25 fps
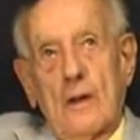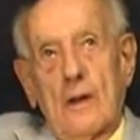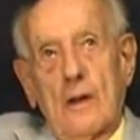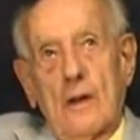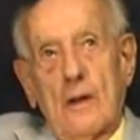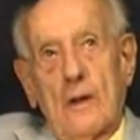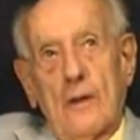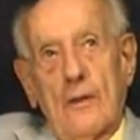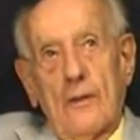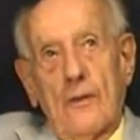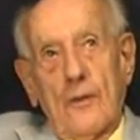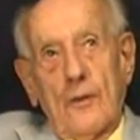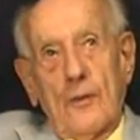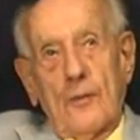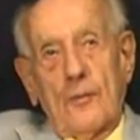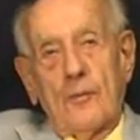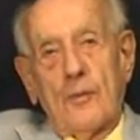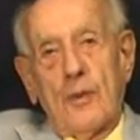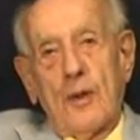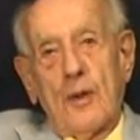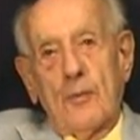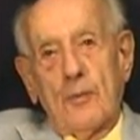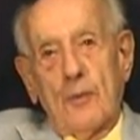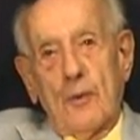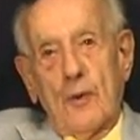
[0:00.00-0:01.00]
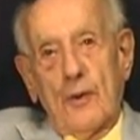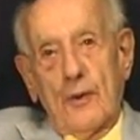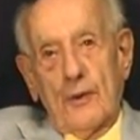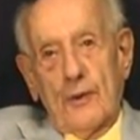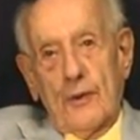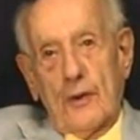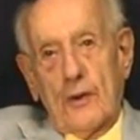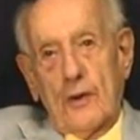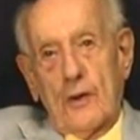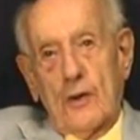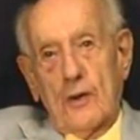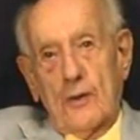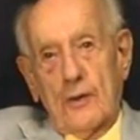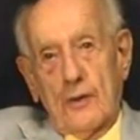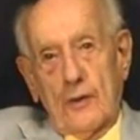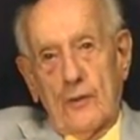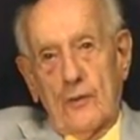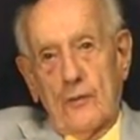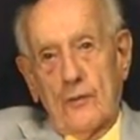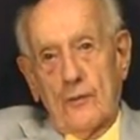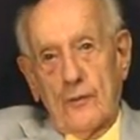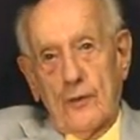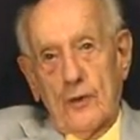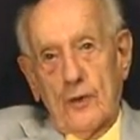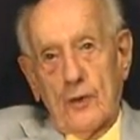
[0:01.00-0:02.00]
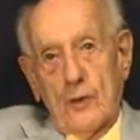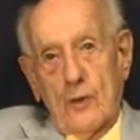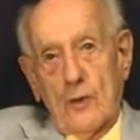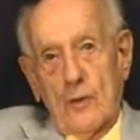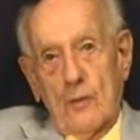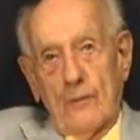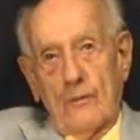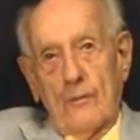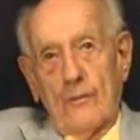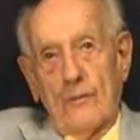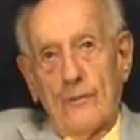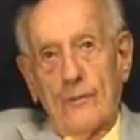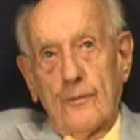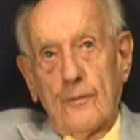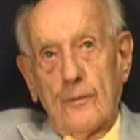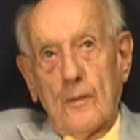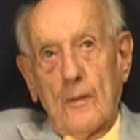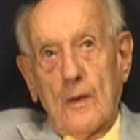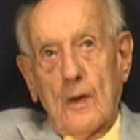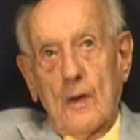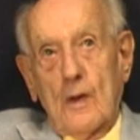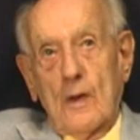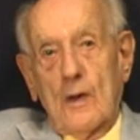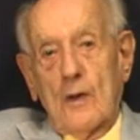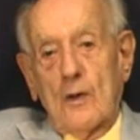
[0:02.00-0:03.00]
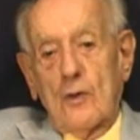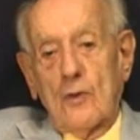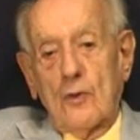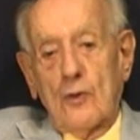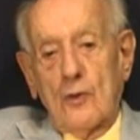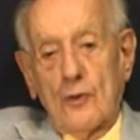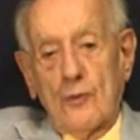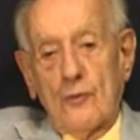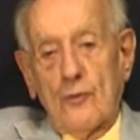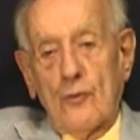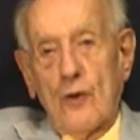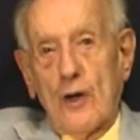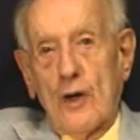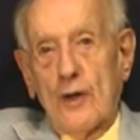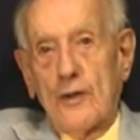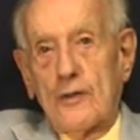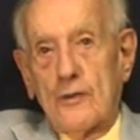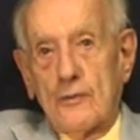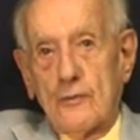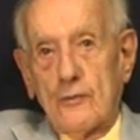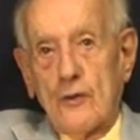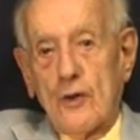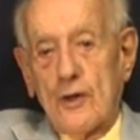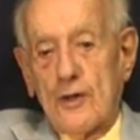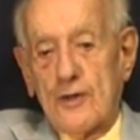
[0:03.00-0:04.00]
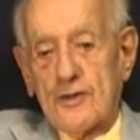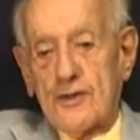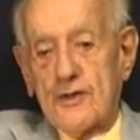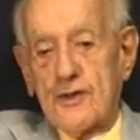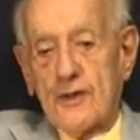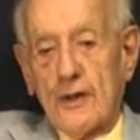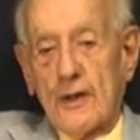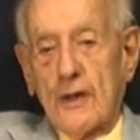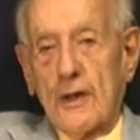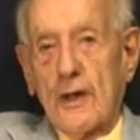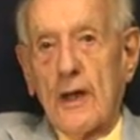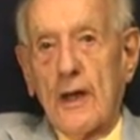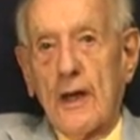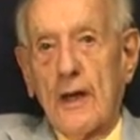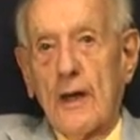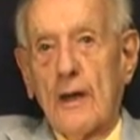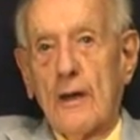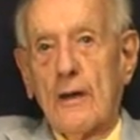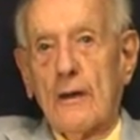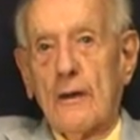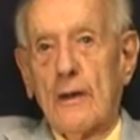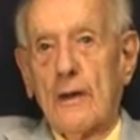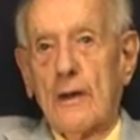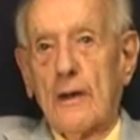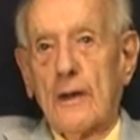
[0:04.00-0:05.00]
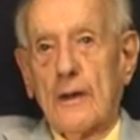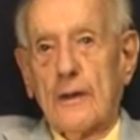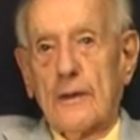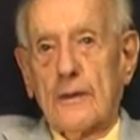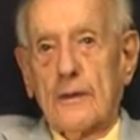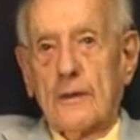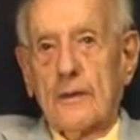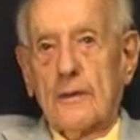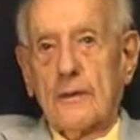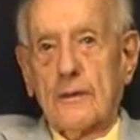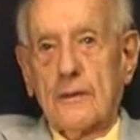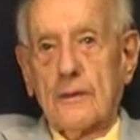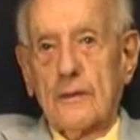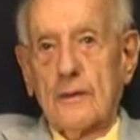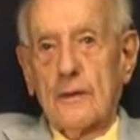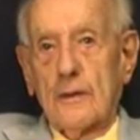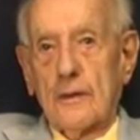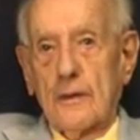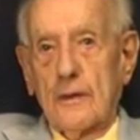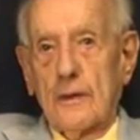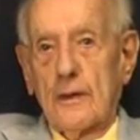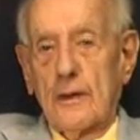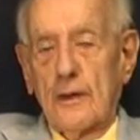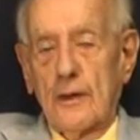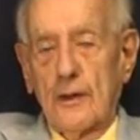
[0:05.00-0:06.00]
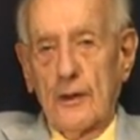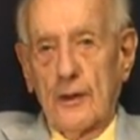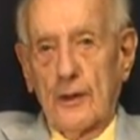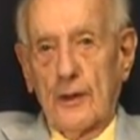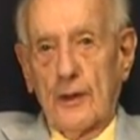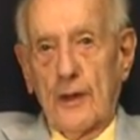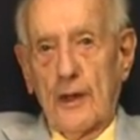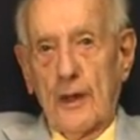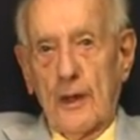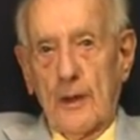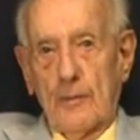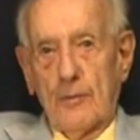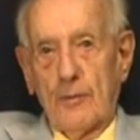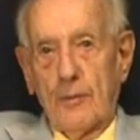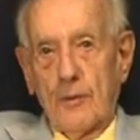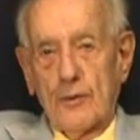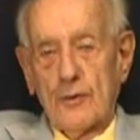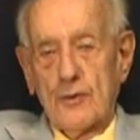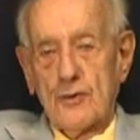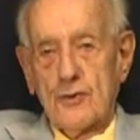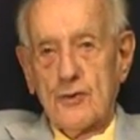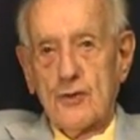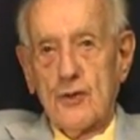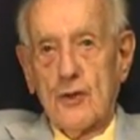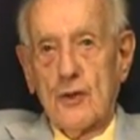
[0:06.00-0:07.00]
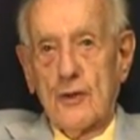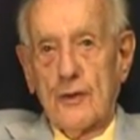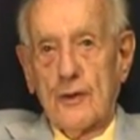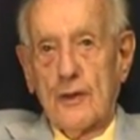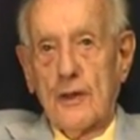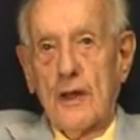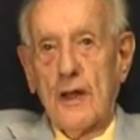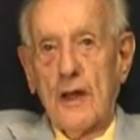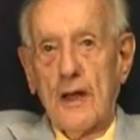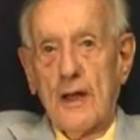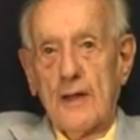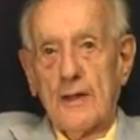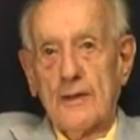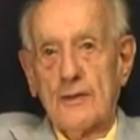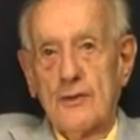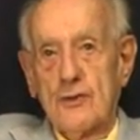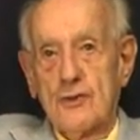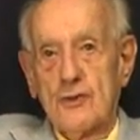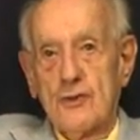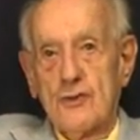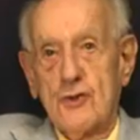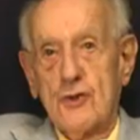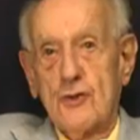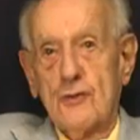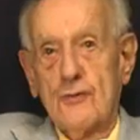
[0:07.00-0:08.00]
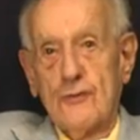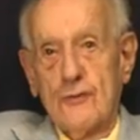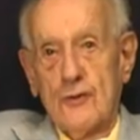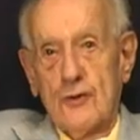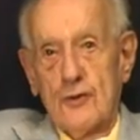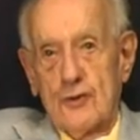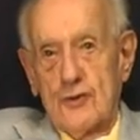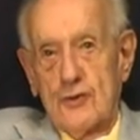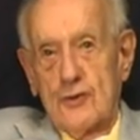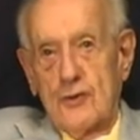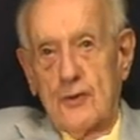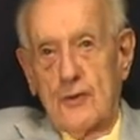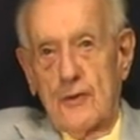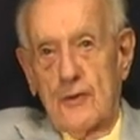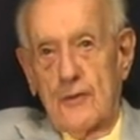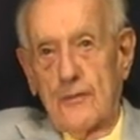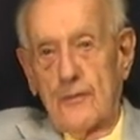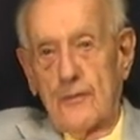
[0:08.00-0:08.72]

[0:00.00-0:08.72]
the people in Clintonville who had raced the car at Indianapolis on hard surface